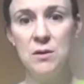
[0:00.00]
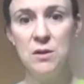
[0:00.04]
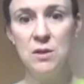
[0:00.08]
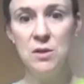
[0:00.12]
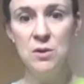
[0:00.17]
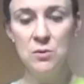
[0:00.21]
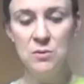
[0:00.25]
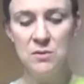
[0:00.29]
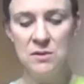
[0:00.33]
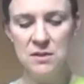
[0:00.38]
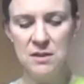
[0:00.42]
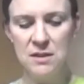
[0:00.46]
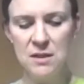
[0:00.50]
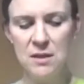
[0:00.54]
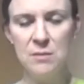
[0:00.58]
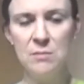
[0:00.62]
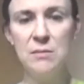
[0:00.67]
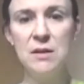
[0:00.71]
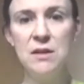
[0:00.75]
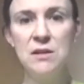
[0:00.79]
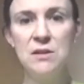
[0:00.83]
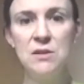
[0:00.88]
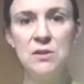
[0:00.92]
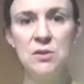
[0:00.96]
use them
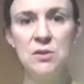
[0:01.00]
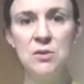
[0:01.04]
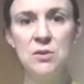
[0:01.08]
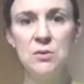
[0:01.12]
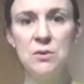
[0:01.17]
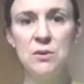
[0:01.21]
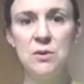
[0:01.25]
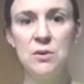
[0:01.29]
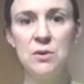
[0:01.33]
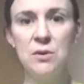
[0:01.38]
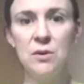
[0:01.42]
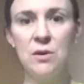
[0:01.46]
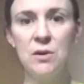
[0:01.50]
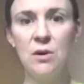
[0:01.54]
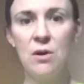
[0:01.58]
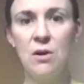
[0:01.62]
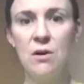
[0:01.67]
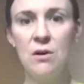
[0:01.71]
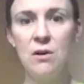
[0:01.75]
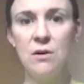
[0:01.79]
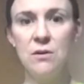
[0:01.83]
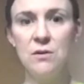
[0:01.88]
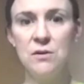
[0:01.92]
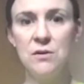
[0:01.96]
into your
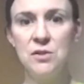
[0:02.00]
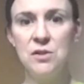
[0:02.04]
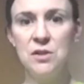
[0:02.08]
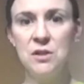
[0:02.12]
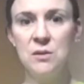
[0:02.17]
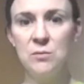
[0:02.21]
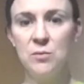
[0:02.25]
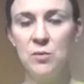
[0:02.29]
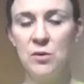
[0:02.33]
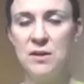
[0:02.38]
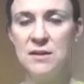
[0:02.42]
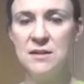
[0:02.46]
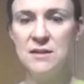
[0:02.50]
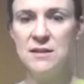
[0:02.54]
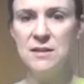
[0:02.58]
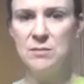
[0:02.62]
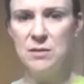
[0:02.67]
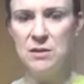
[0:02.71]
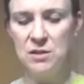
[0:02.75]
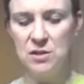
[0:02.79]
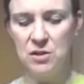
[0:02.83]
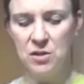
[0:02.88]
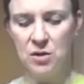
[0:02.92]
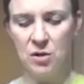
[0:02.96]
cards. You can press them
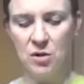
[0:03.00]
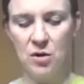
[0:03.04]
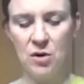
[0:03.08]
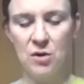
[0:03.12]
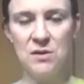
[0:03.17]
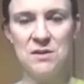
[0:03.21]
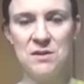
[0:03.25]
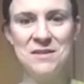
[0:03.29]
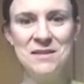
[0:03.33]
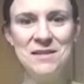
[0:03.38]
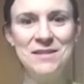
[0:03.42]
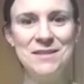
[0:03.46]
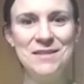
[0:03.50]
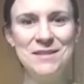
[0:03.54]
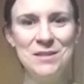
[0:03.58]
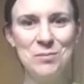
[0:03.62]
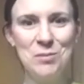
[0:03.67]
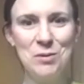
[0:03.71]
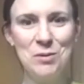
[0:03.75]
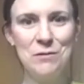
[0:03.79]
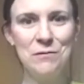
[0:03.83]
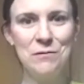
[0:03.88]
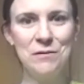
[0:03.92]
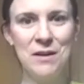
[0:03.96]
into your cards. This is a
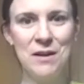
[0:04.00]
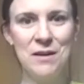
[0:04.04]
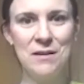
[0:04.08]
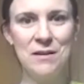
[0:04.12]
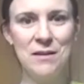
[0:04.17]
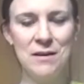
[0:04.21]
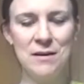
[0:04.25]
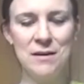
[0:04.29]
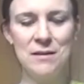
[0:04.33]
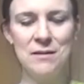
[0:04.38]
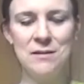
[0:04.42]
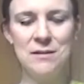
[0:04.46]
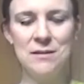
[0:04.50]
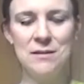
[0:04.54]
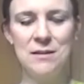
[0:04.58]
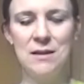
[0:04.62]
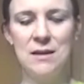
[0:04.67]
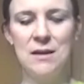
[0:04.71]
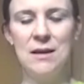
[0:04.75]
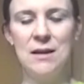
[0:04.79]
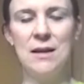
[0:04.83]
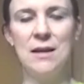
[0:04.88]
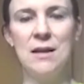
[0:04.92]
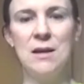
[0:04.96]

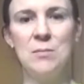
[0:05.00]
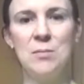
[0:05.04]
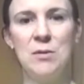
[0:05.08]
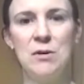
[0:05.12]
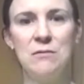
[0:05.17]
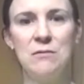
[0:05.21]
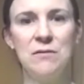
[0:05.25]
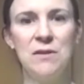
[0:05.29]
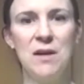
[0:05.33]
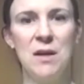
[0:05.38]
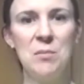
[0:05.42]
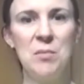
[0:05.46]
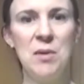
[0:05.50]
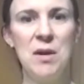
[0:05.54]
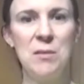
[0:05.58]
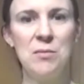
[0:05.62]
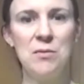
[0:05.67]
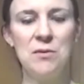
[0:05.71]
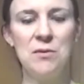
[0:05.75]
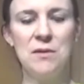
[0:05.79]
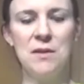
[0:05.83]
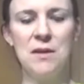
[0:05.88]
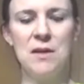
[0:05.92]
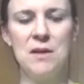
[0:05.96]
butterfly
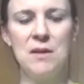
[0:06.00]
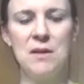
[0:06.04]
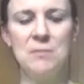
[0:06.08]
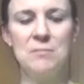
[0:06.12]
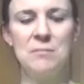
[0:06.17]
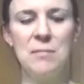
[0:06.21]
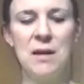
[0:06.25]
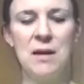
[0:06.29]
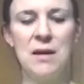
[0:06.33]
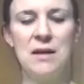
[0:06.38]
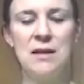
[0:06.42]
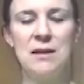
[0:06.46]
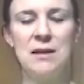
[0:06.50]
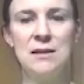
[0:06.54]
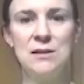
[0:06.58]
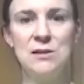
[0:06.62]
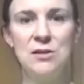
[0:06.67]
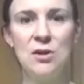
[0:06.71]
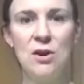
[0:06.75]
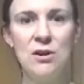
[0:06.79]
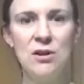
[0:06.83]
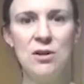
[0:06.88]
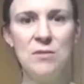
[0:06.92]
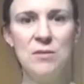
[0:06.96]
paper that my
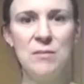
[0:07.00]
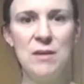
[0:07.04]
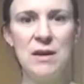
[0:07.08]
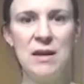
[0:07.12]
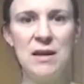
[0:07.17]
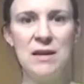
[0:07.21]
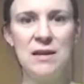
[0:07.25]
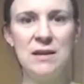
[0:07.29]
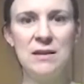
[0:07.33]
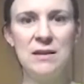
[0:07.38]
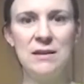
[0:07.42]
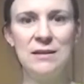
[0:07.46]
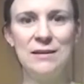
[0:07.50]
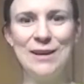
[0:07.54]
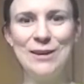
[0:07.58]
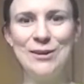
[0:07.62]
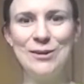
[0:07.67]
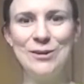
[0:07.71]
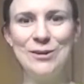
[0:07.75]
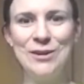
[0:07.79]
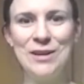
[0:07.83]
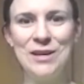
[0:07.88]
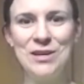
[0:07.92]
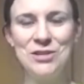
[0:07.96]
daughter made
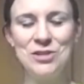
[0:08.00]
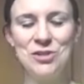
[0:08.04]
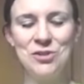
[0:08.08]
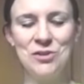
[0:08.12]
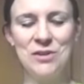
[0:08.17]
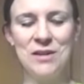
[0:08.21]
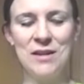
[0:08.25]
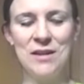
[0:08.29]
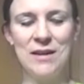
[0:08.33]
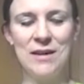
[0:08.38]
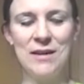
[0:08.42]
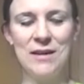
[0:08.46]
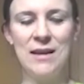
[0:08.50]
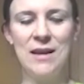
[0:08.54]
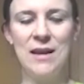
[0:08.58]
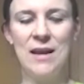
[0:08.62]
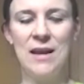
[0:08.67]
later yesterday.